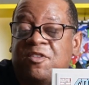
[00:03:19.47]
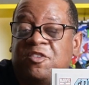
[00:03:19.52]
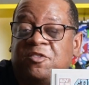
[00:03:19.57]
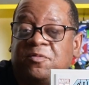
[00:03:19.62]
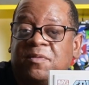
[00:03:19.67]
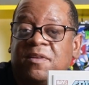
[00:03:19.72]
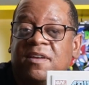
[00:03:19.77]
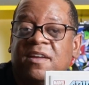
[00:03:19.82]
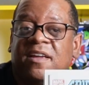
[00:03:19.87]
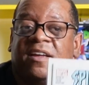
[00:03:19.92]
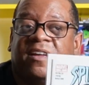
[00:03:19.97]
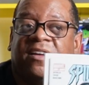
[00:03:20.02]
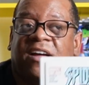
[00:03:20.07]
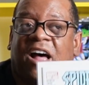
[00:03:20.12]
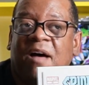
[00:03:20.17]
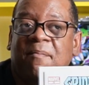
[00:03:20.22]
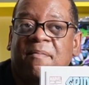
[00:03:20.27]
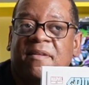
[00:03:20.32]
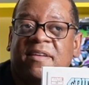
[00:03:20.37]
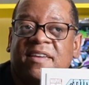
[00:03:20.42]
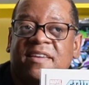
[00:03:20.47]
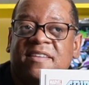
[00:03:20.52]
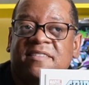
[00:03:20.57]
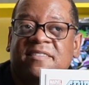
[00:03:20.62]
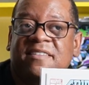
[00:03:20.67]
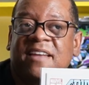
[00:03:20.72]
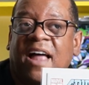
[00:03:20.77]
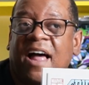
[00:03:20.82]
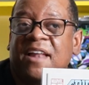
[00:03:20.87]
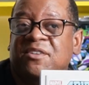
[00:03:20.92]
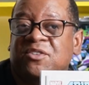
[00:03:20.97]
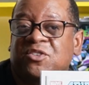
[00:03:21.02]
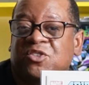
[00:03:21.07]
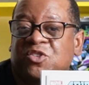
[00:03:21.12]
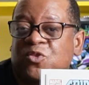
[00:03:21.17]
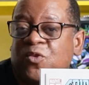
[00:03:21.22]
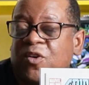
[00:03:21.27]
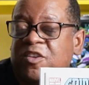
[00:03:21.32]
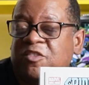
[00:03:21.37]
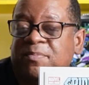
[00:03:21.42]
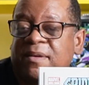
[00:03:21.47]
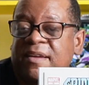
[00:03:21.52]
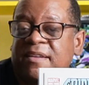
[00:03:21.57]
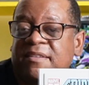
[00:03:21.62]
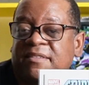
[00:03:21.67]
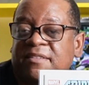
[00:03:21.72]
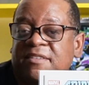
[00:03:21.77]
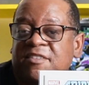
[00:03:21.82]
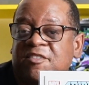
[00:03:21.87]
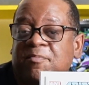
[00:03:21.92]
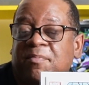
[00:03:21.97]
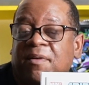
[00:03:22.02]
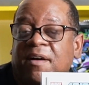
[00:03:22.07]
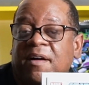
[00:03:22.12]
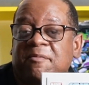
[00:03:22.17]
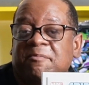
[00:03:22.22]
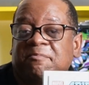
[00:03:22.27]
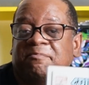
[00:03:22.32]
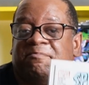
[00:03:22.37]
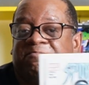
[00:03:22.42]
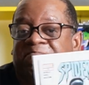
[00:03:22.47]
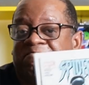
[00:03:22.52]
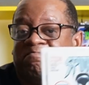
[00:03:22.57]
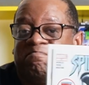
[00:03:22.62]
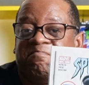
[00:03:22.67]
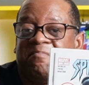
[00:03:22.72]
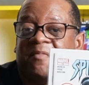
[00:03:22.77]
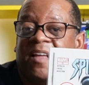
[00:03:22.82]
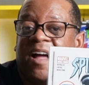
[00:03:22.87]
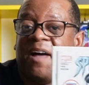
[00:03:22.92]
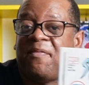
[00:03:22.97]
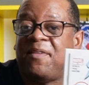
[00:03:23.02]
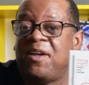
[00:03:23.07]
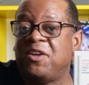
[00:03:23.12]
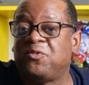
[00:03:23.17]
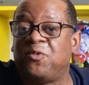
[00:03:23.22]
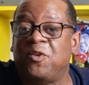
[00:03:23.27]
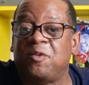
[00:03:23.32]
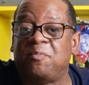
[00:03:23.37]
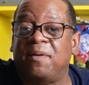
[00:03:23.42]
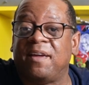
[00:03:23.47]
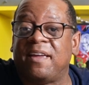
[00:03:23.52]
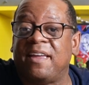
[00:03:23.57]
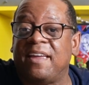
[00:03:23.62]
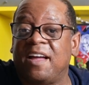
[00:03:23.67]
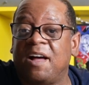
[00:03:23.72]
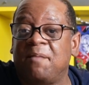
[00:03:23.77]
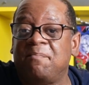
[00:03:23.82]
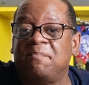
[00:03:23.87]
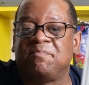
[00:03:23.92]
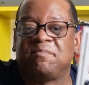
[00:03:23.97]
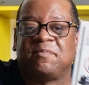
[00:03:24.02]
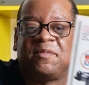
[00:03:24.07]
This comic is not too expensive, but I think it's worth picking up.